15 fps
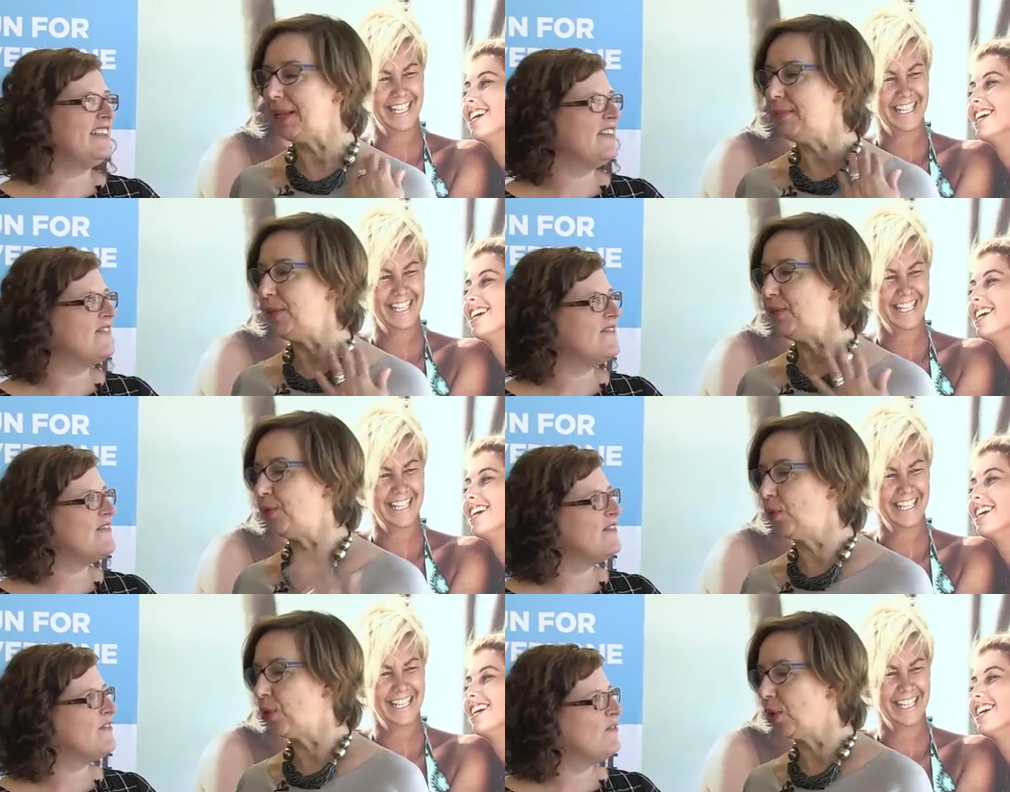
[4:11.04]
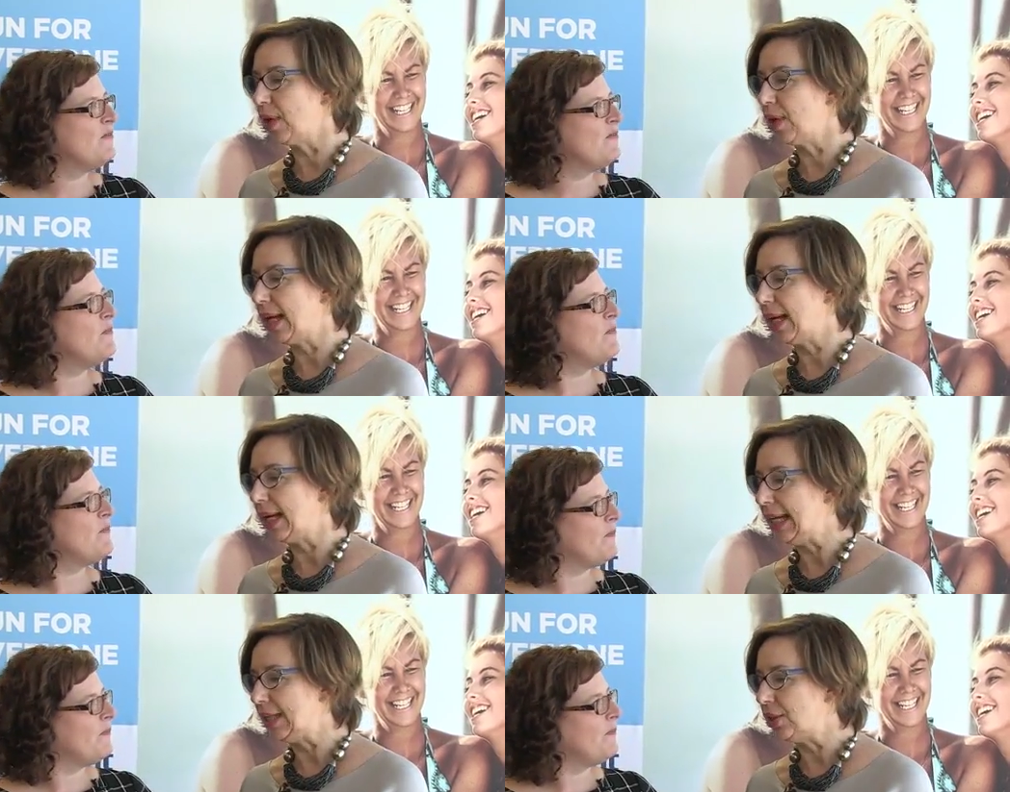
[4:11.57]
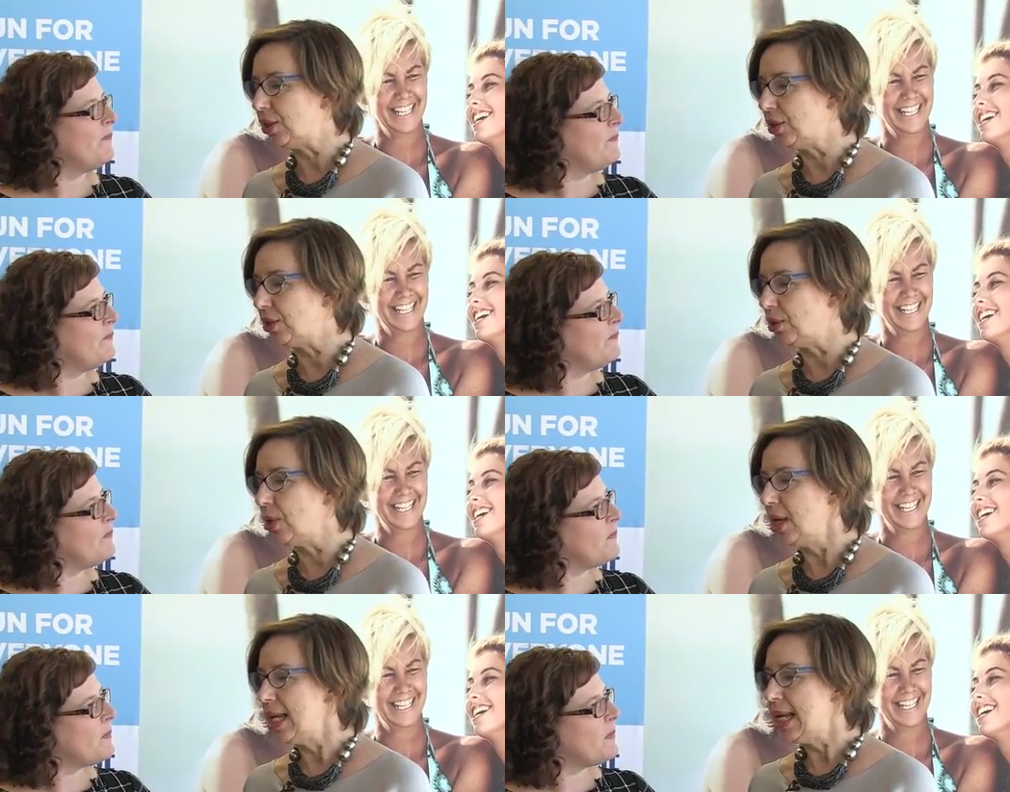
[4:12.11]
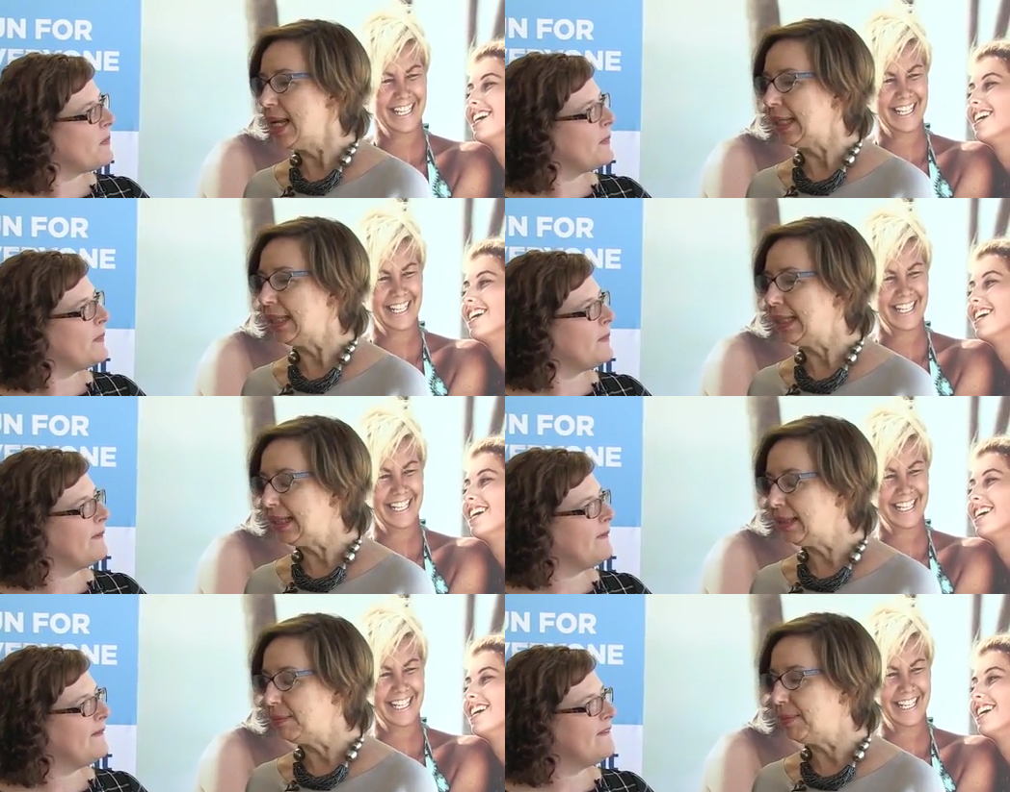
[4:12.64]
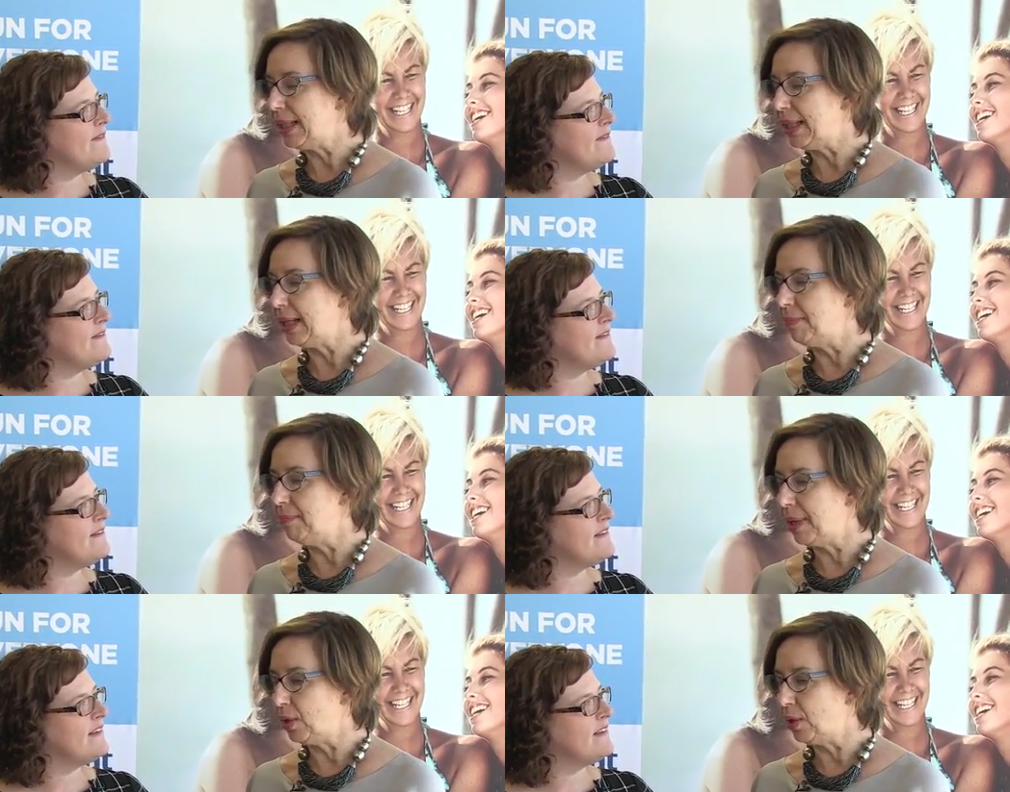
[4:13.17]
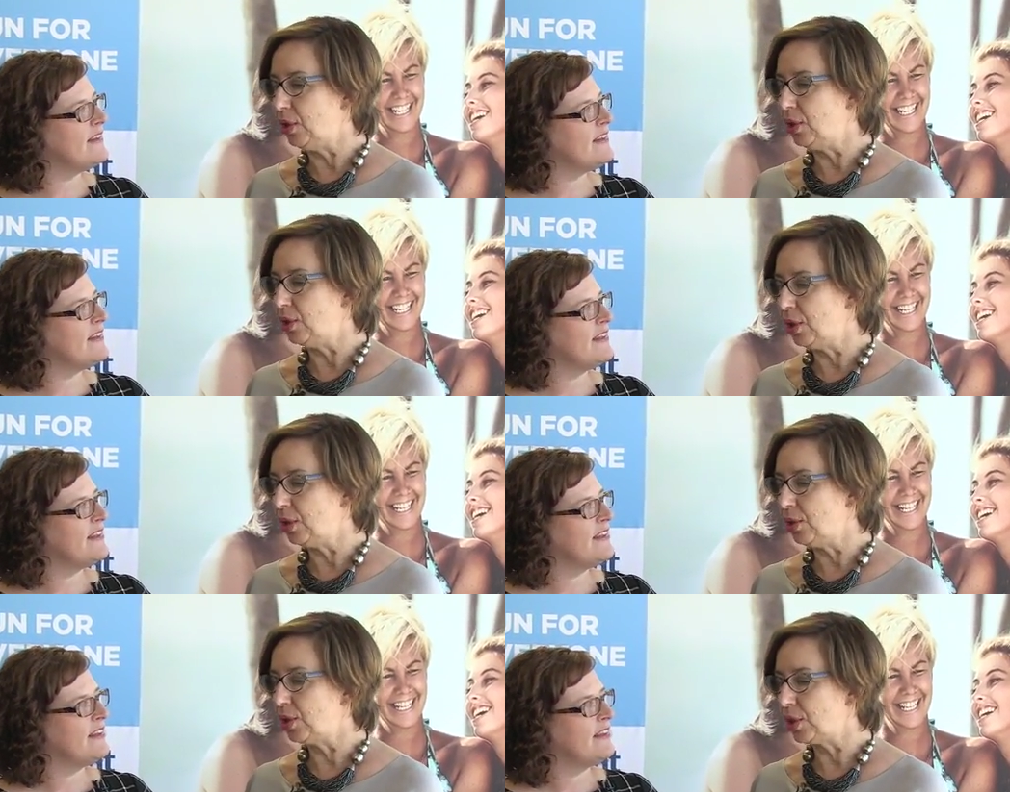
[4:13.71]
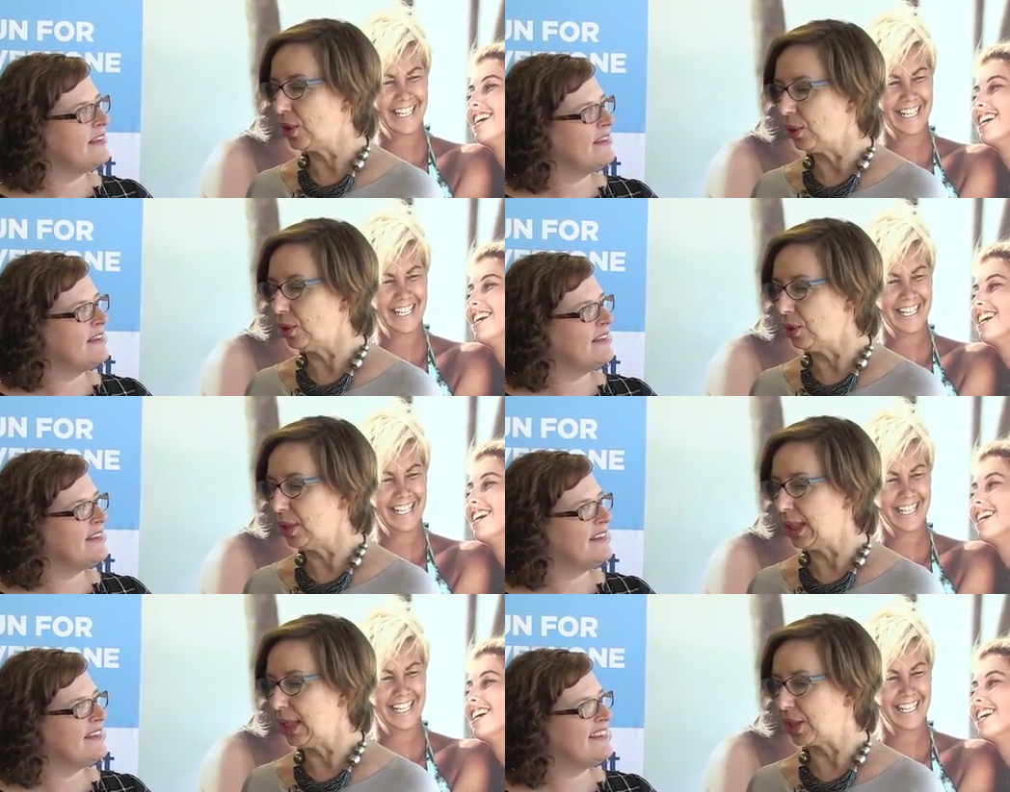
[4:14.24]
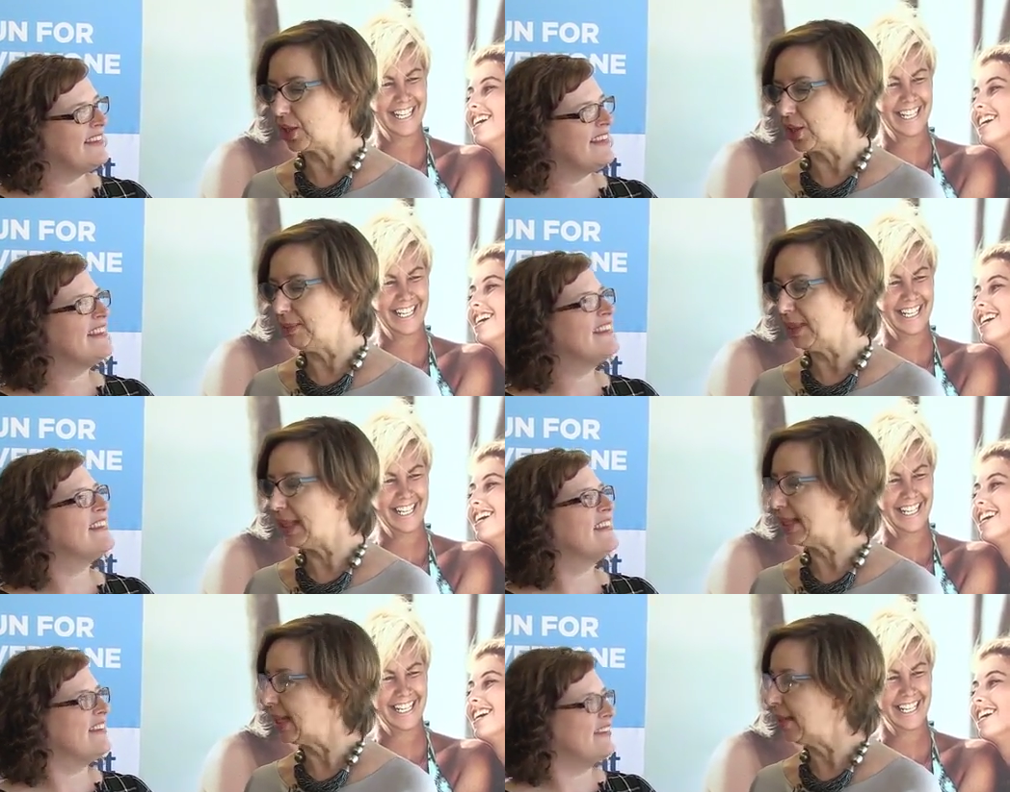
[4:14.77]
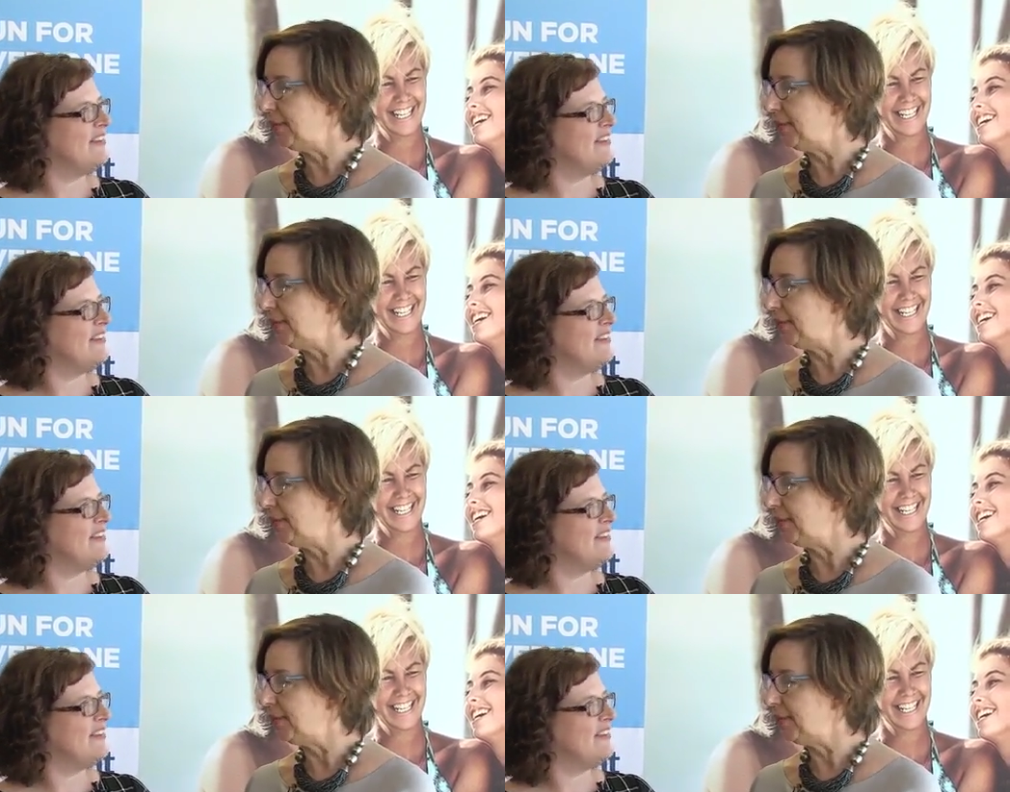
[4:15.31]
Speaker 1: before I let you go, a little bit about your new Solo collection, because I